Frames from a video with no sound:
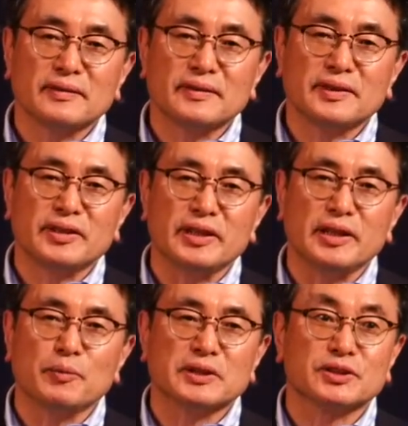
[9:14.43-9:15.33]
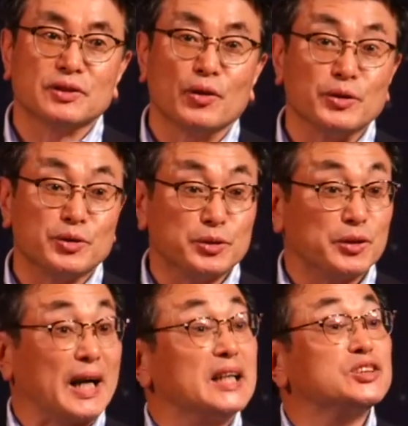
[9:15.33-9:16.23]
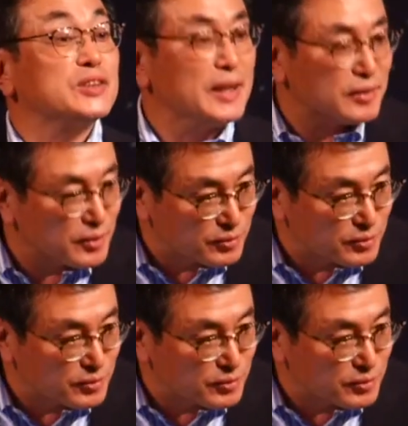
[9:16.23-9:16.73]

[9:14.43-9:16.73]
he was going to graduate